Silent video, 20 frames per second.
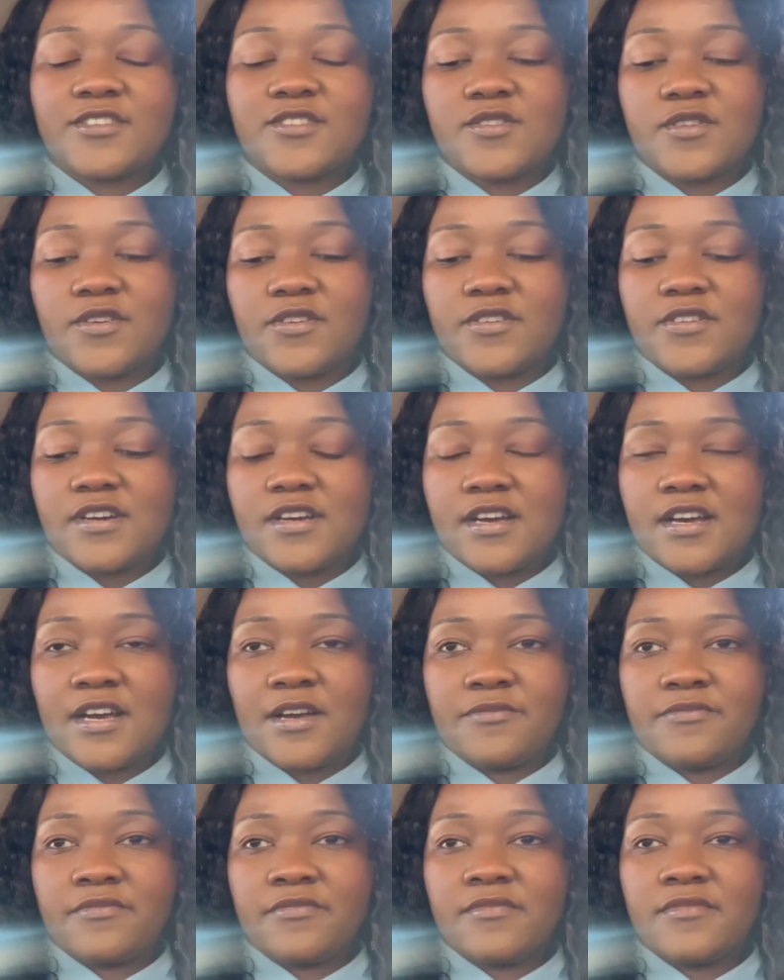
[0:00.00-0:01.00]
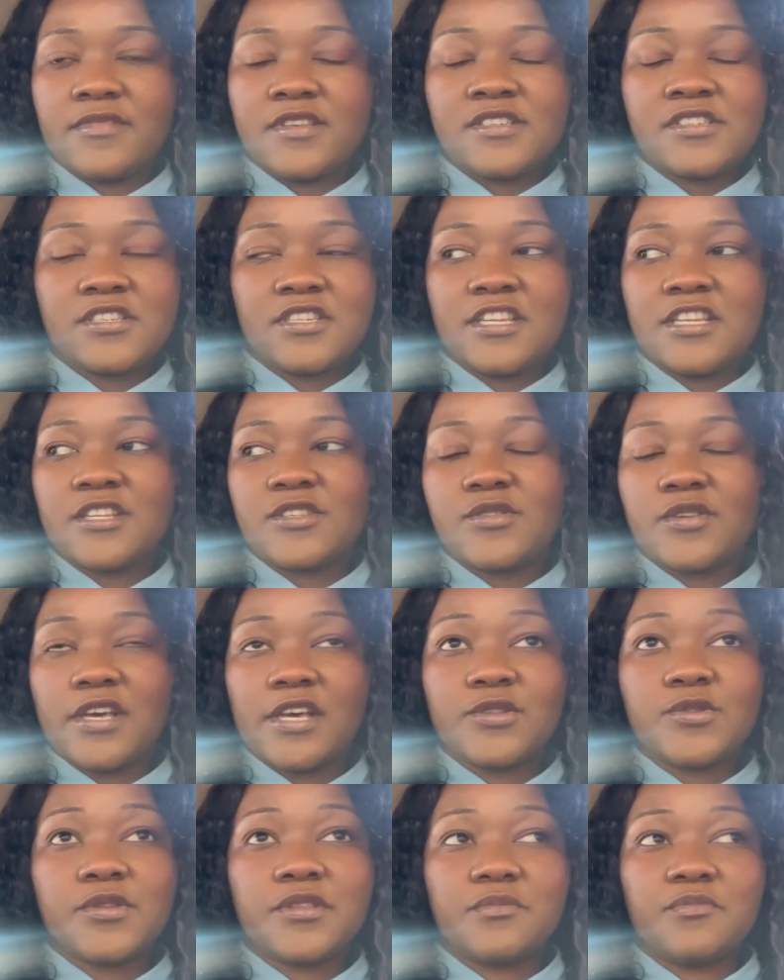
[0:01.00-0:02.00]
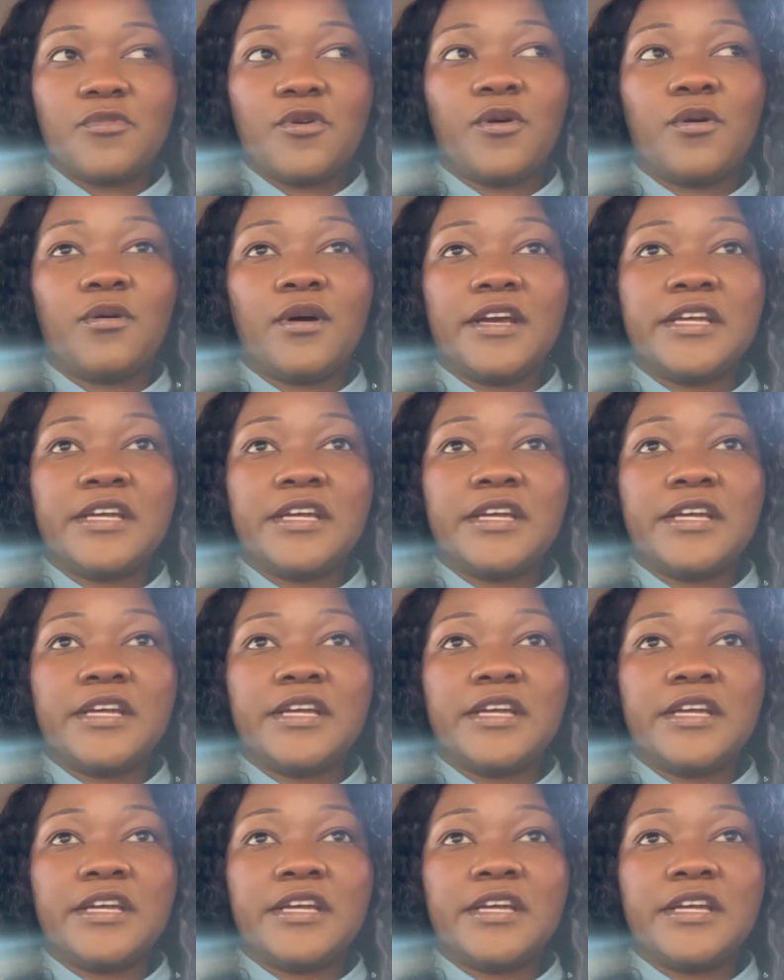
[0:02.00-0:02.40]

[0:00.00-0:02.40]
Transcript: so she needed to get to the mall.